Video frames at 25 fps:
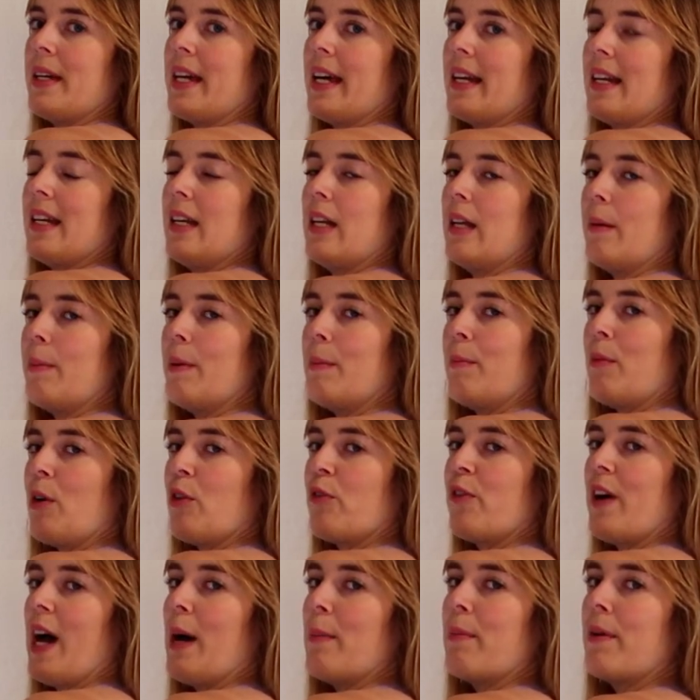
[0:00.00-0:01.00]
get a little bit more
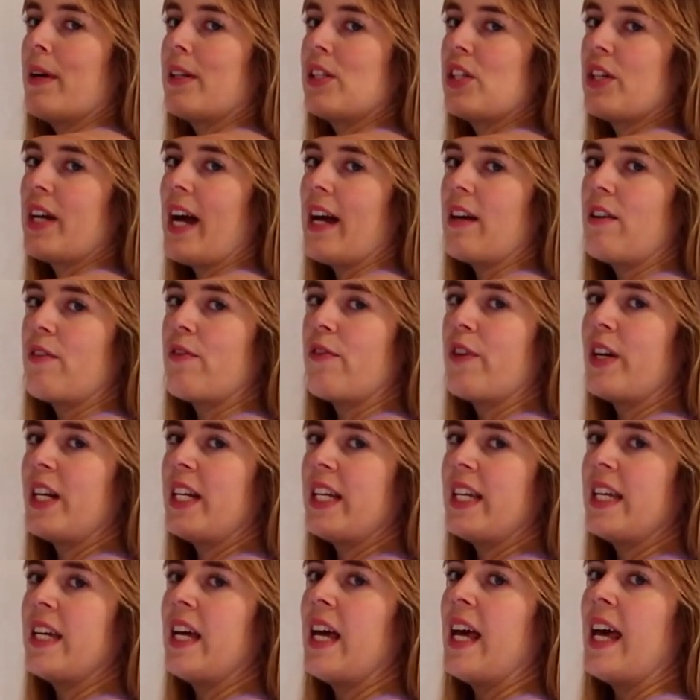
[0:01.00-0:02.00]
fabric to kind of
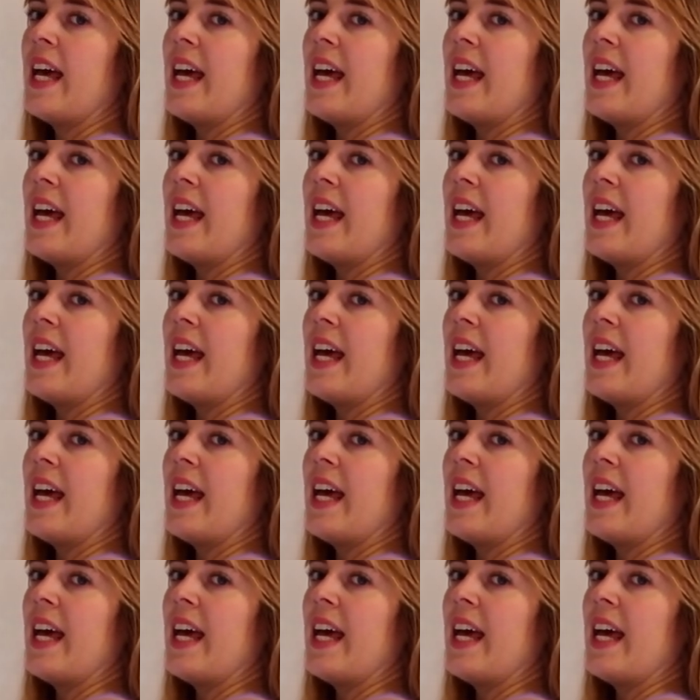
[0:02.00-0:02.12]
really